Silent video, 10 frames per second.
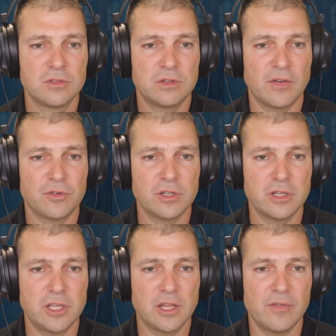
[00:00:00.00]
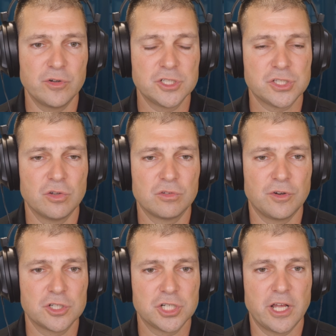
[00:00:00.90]
Definitely leverage those
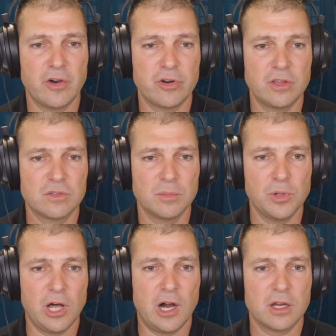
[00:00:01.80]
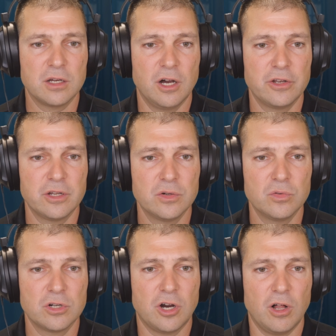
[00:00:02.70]
functionalities to block
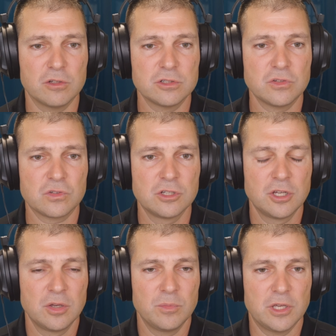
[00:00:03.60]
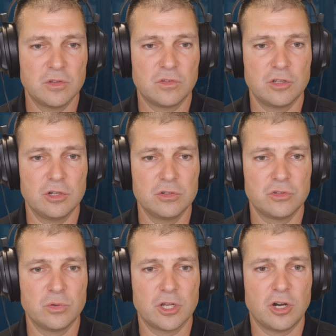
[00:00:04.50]
unknown callers because they're
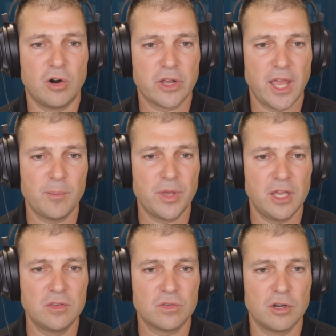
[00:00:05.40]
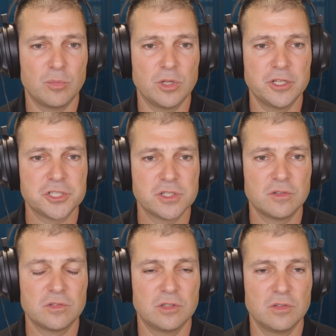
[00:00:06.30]
doing call campaigns that are
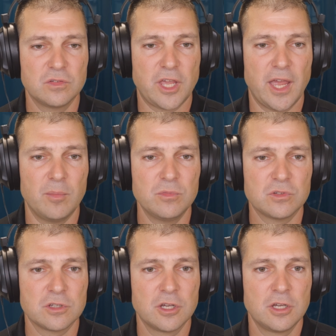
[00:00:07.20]
malicious and scams.